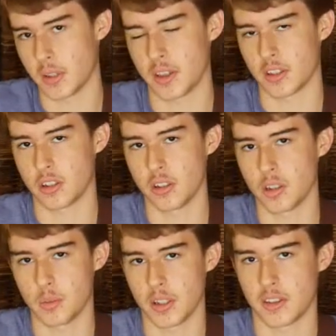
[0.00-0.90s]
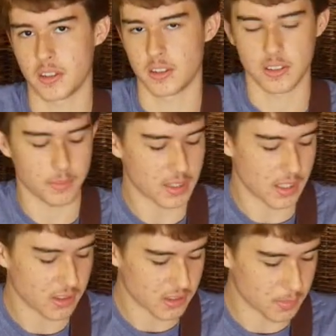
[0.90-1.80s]
with, they're coated with something
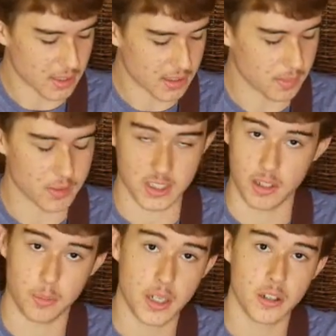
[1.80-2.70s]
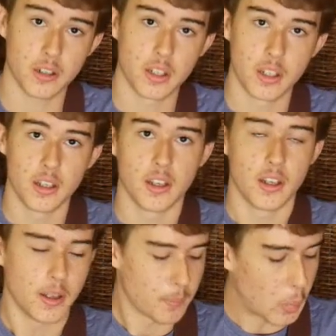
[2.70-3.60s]
else to make them sound better.
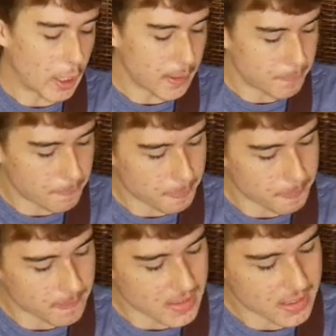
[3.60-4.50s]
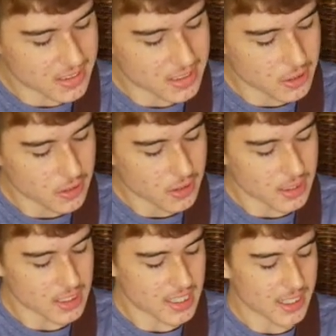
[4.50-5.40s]
But it still,
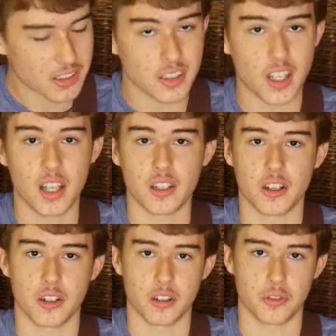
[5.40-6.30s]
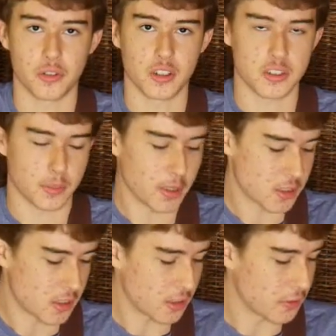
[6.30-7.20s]
it takes a lot longer for it to
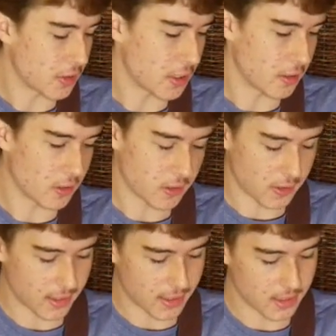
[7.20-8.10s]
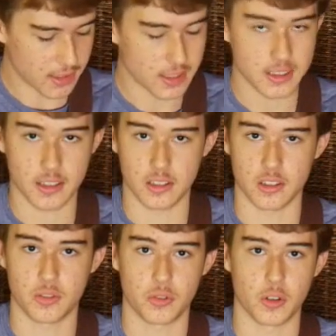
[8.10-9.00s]
puncture your fingers than it
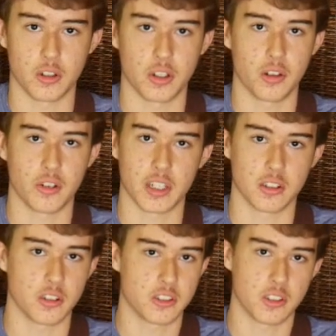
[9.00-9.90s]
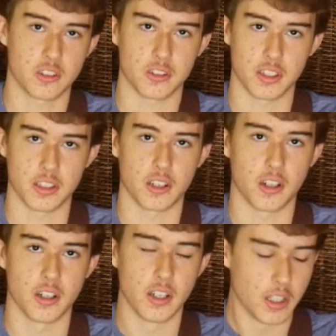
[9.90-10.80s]
does for a regular steel string
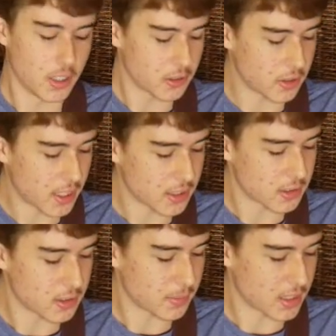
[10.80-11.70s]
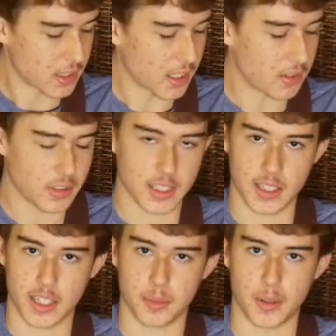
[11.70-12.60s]
guitar. So that's something that I really
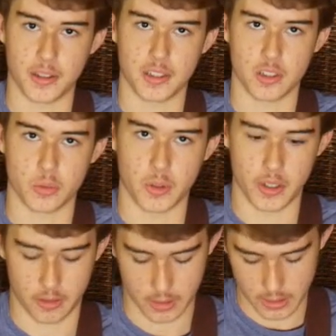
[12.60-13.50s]
like about this one.